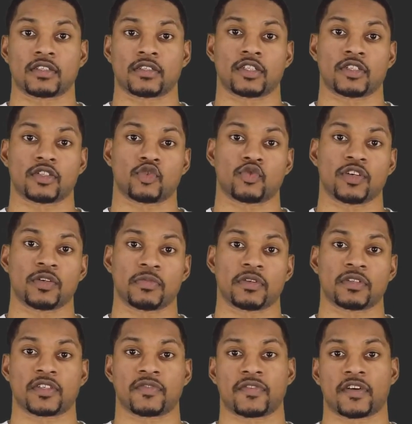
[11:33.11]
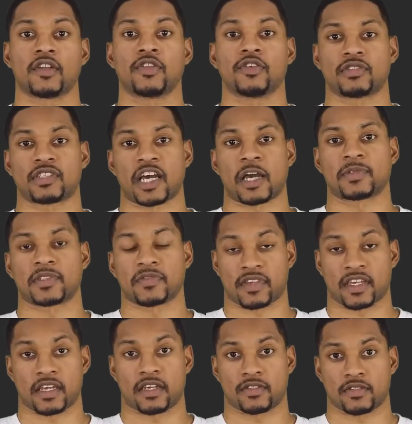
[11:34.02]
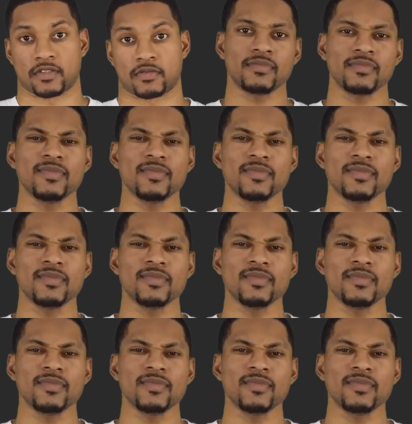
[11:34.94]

to treatments of other types of cancer.